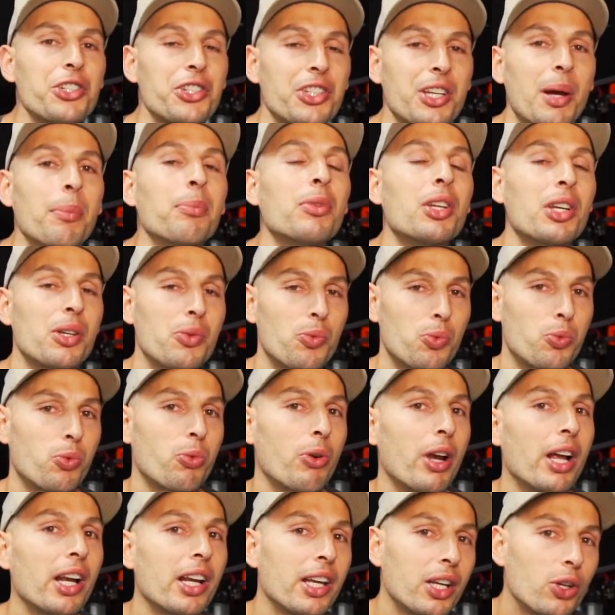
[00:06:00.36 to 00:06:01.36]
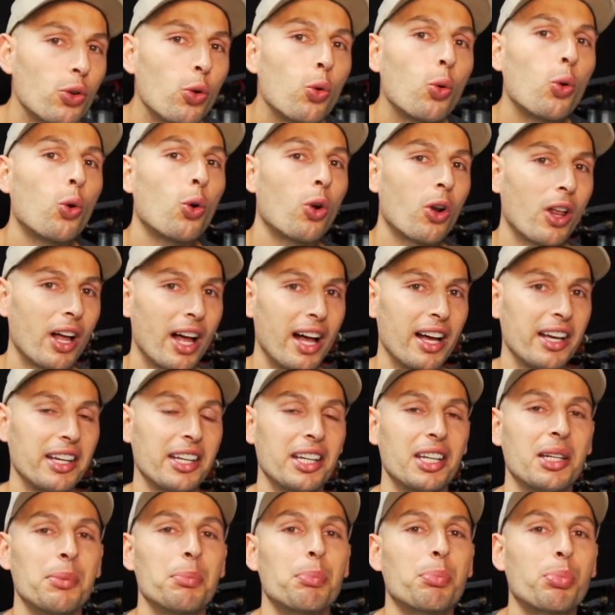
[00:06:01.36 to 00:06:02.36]
something really cool I
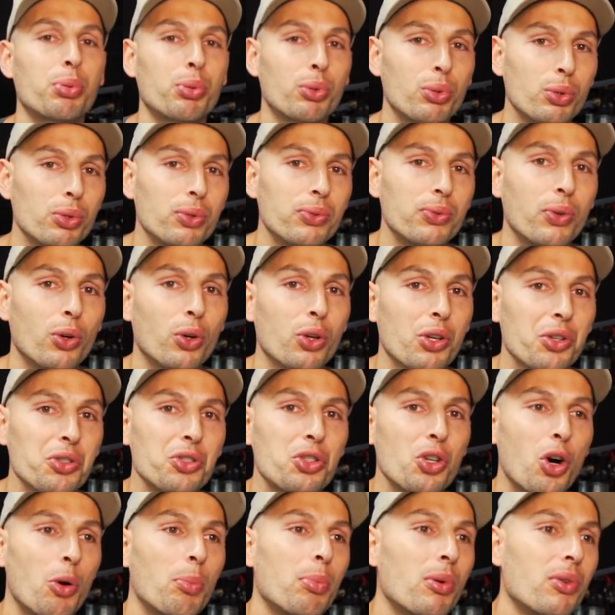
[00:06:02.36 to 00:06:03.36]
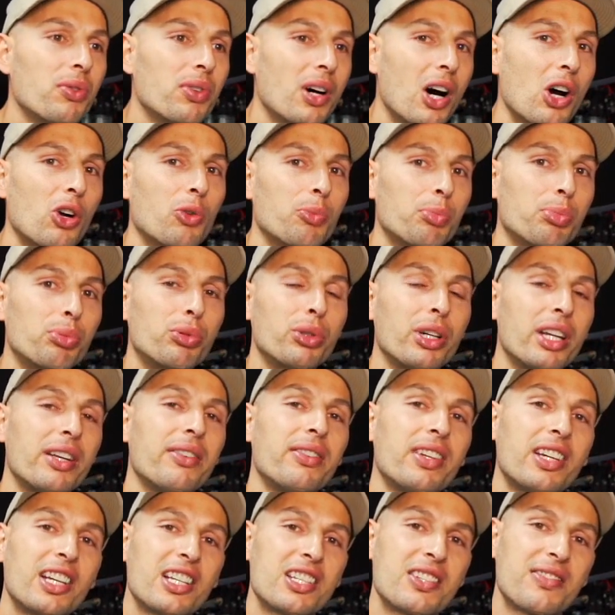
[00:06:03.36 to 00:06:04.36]
improve on the top of our
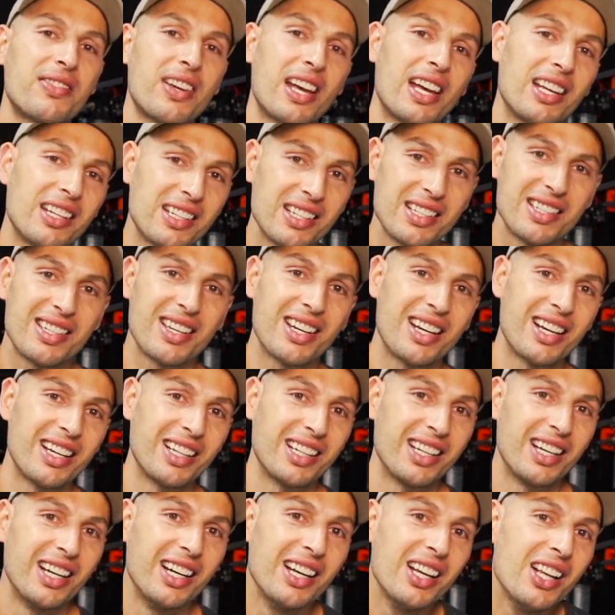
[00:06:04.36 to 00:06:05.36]
previous van design.